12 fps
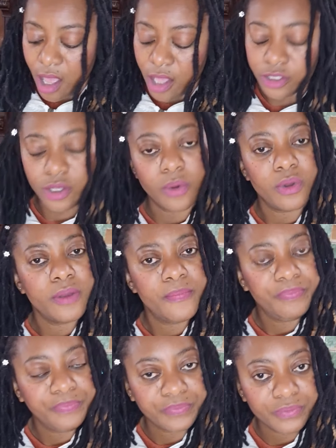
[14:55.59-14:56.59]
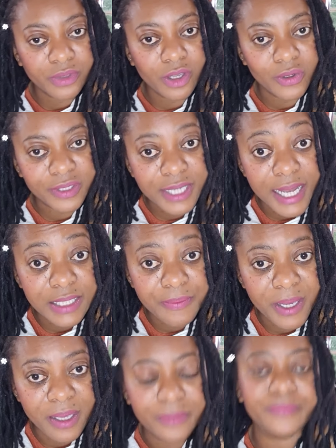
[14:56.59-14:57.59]
So contact
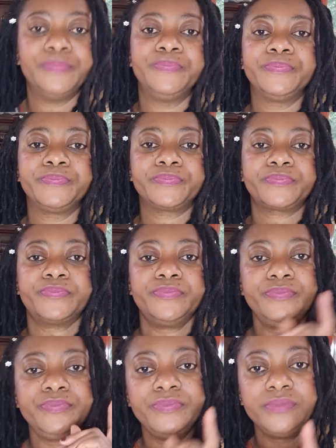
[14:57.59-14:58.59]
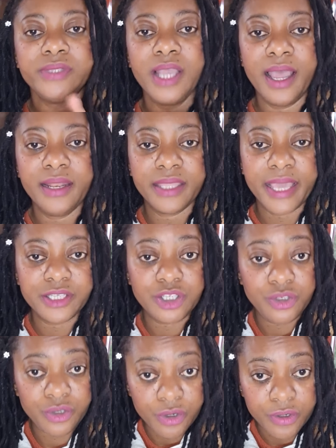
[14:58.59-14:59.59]
me and
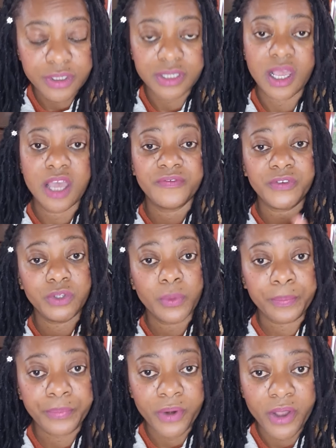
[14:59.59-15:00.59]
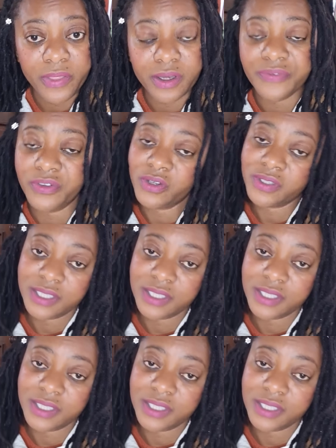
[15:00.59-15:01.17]
get yours for your brother, for your